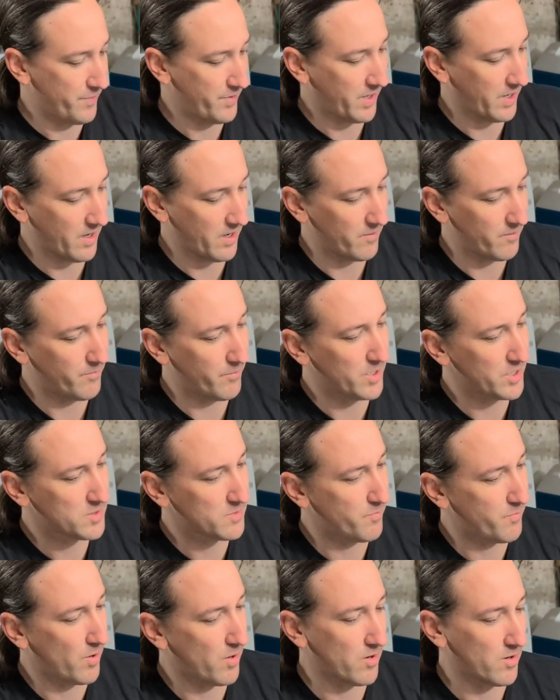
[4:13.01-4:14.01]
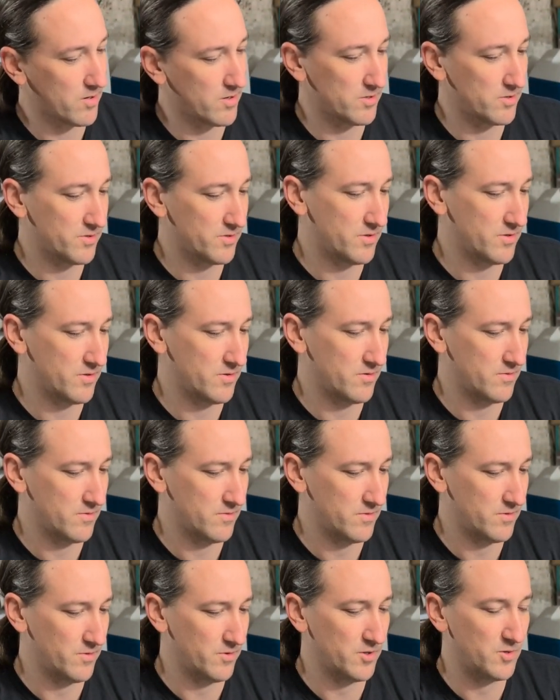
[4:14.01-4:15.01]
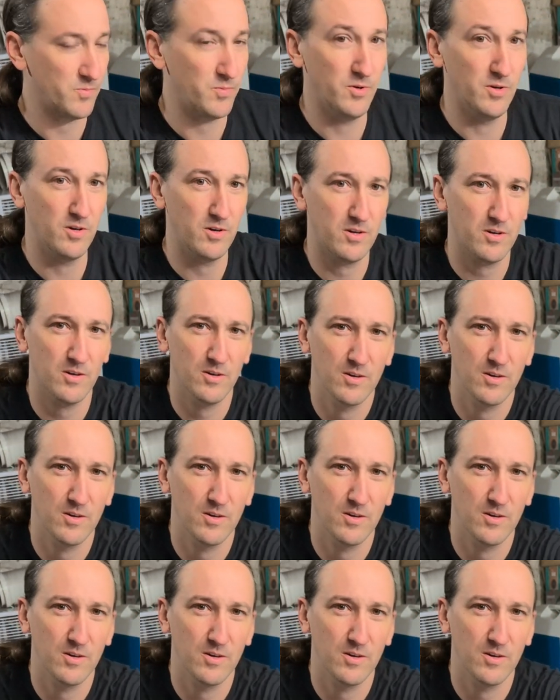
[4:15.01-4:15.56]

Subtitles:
kind of bus bars, so to speak.